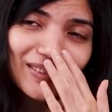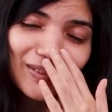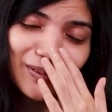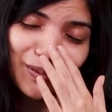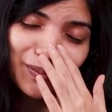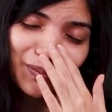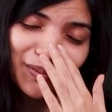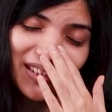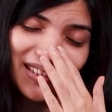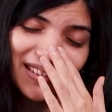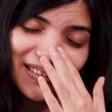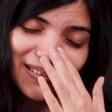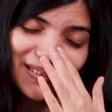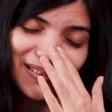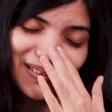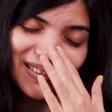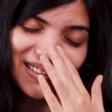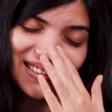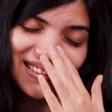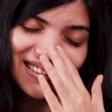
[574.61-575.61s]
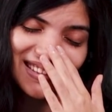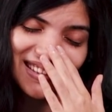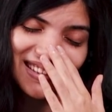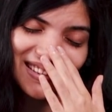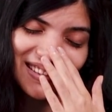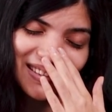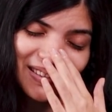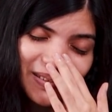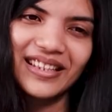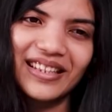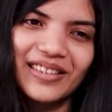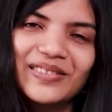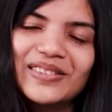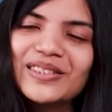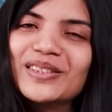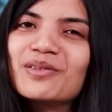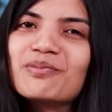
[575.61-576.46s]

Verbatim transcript: oh my gosh, it was